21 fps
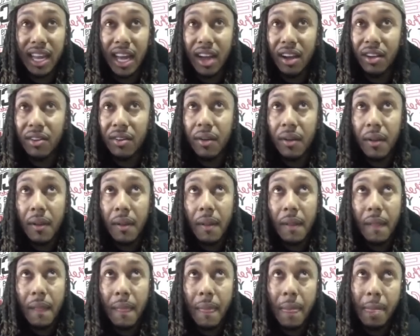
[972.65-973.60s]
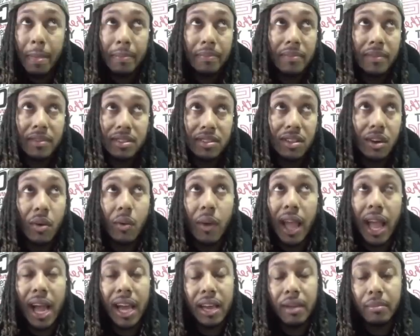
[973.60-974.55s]
out, there's no
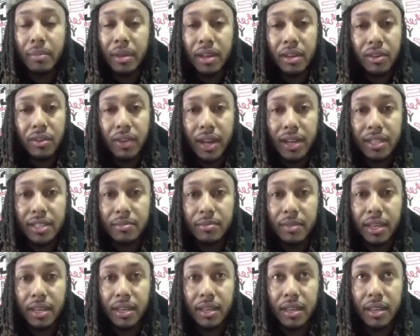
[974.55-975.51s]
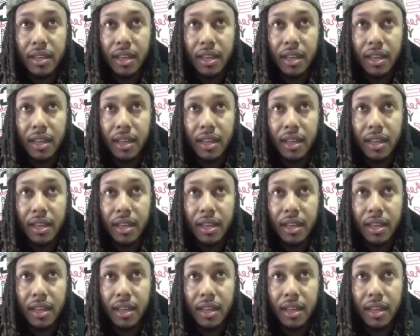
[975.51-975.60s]
way I can be the greatest me.